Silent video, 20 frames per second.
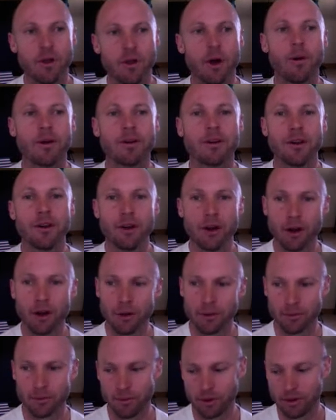one can
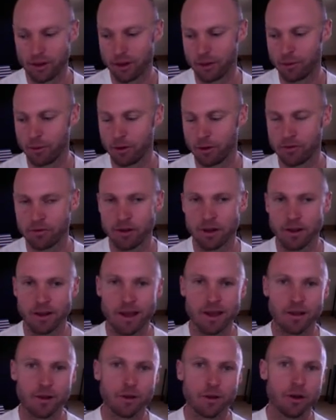know whether he would have done
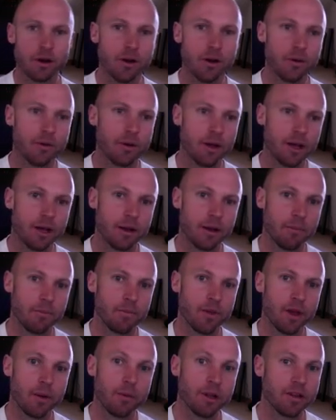that, you know. Um,
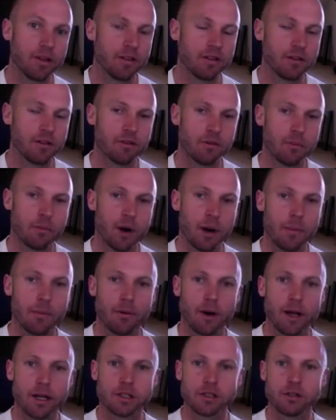and we did do some
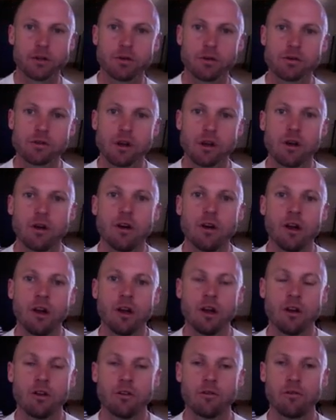preparation also
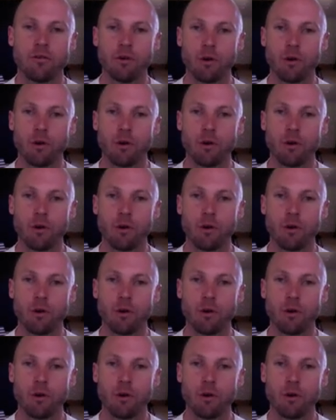for